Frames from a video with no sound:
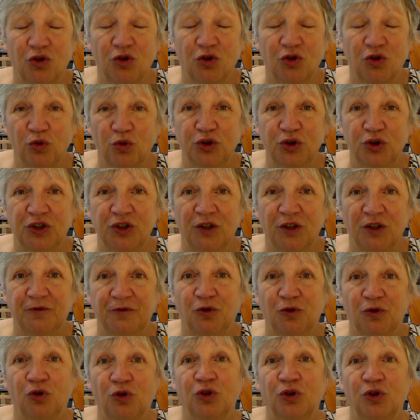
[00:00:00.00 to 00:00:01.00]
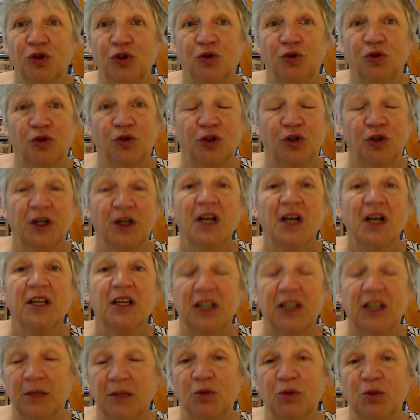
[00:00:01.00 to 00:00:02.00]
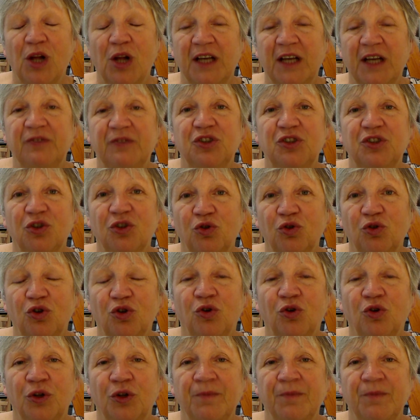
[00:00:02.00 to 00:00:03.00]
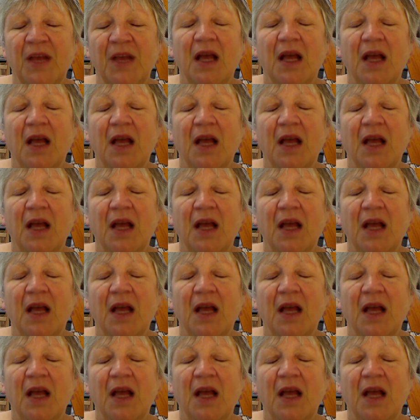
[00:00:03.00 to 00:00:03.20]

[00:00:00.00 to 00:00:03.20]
grow stuff on or keep livestock on.